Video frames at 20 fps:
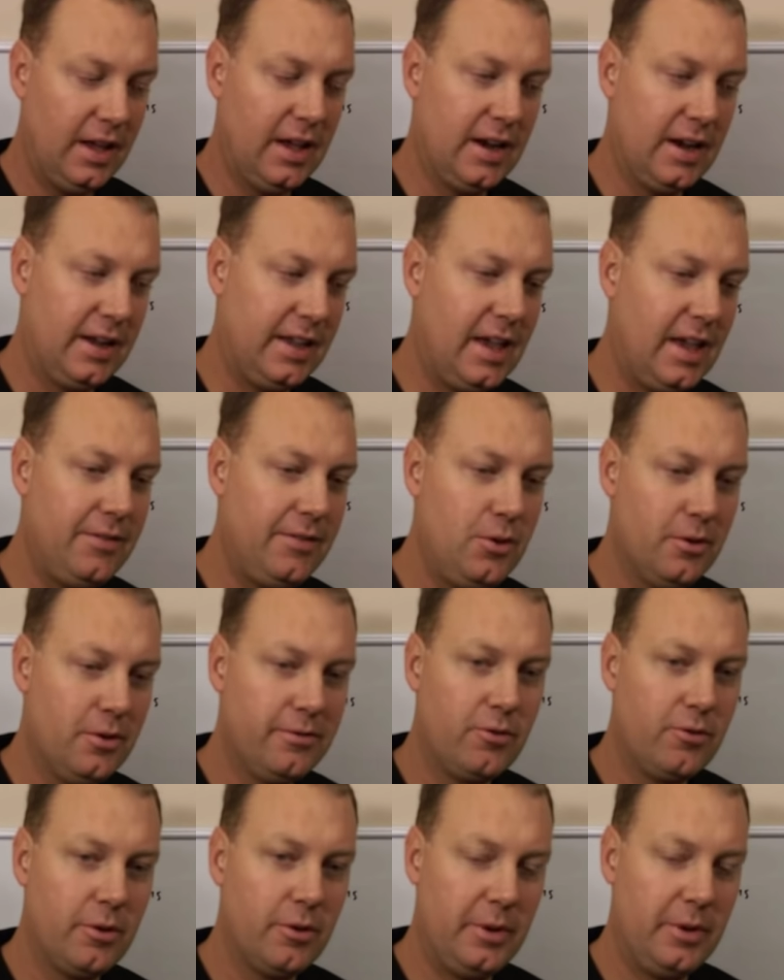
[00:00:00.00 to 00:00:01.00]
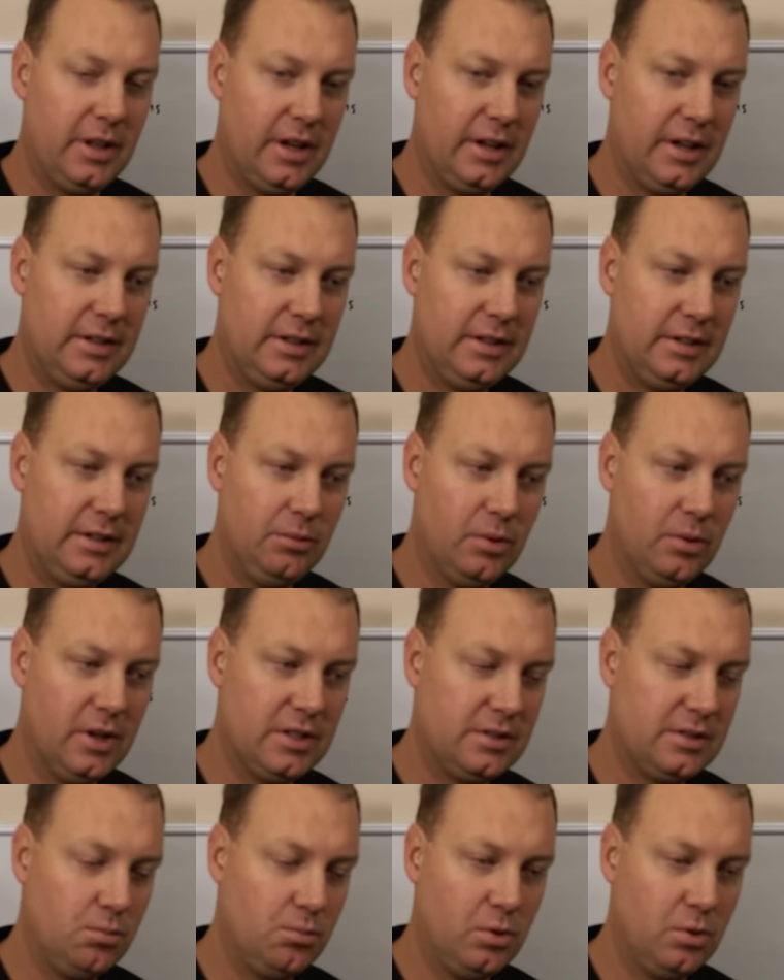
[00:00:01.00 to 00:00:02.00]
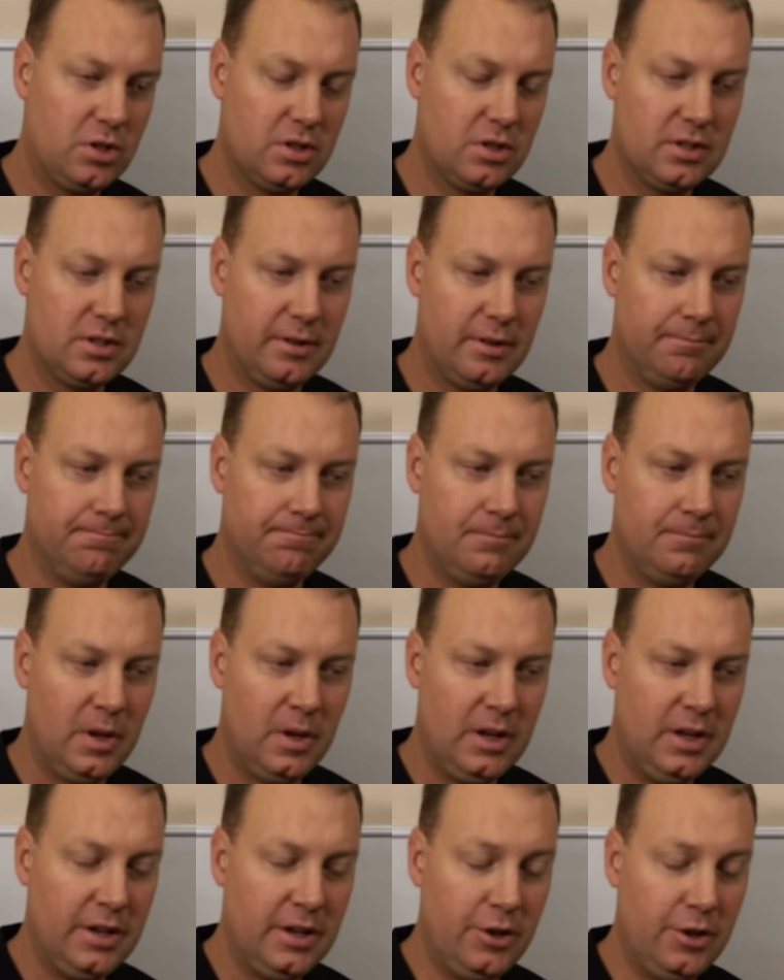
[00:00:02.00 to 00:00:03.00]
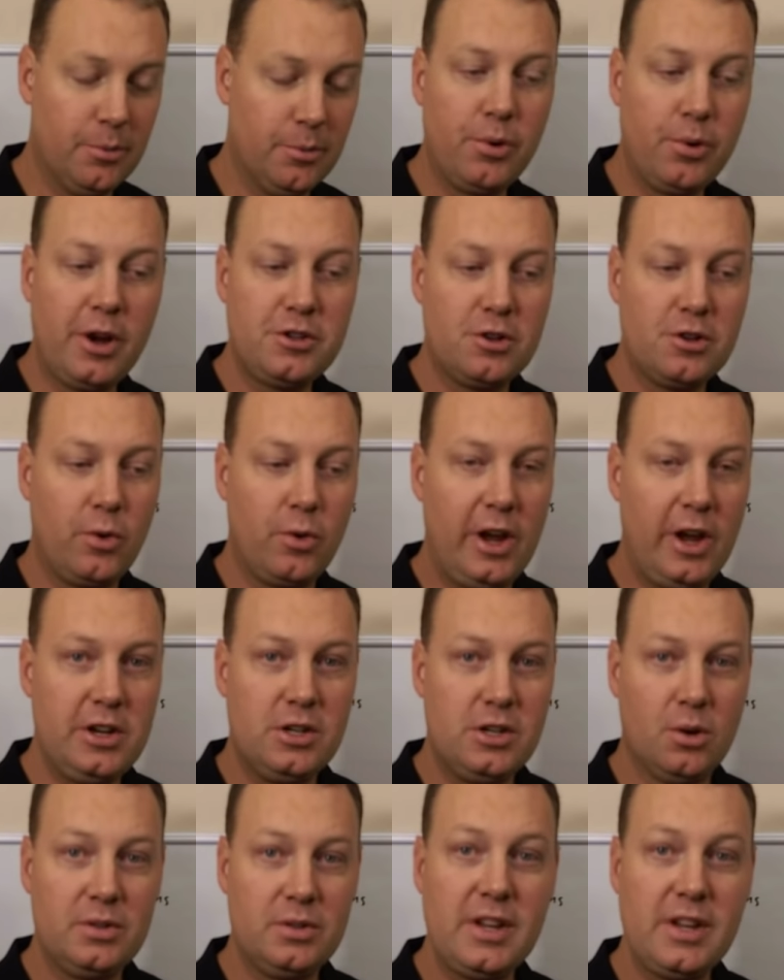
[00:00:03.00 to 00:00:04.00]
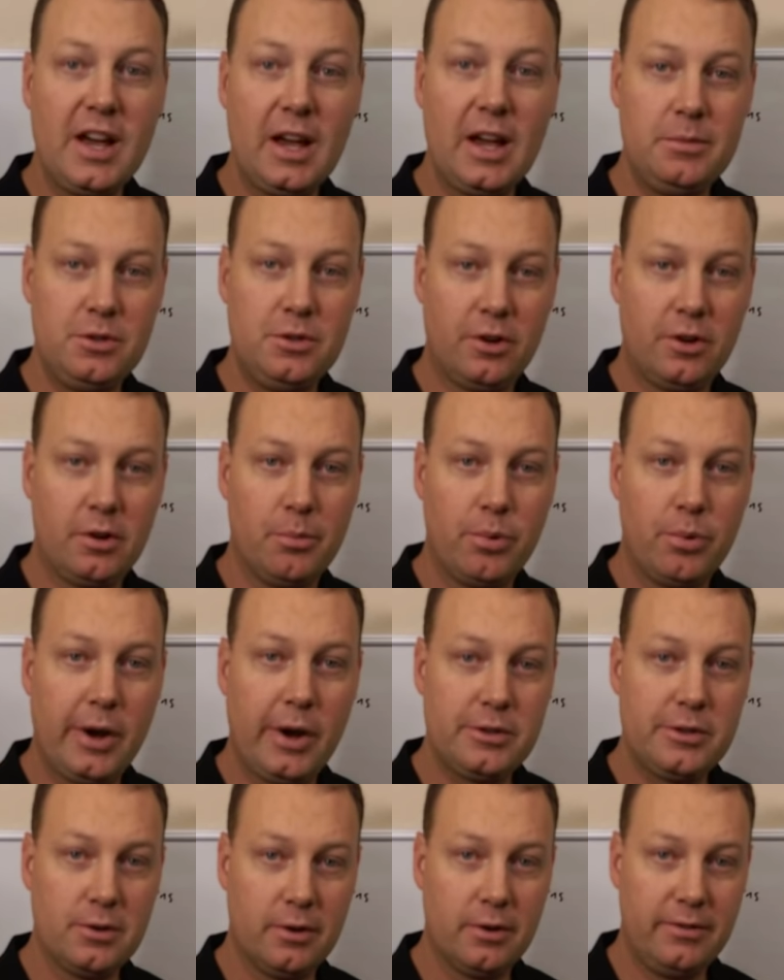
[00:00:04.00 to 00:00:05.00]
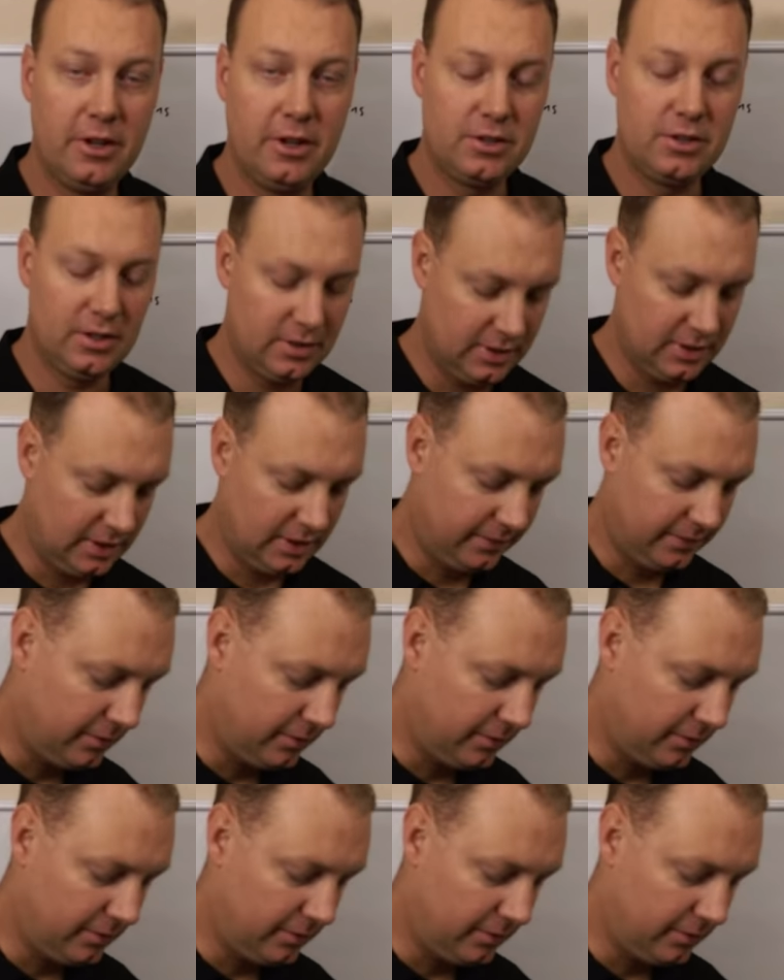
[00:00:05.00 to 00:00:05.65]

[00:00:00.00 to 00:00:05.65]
And I gave you a formula, was, which is um, your pressure ratio times your compressor efficiency.